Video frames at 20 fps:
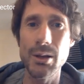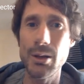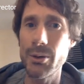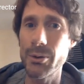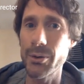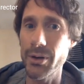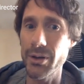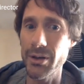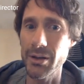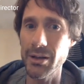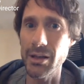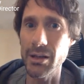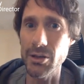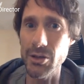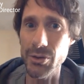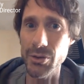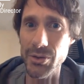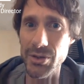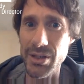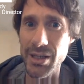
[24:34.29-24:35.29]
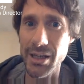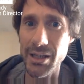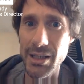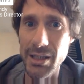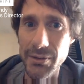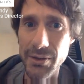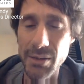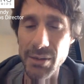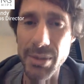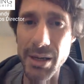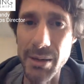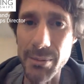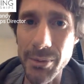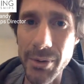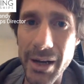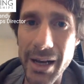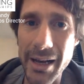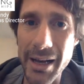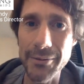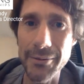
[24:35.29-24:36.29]
longer than the tours and activity people
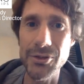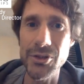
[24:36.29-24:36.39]
have,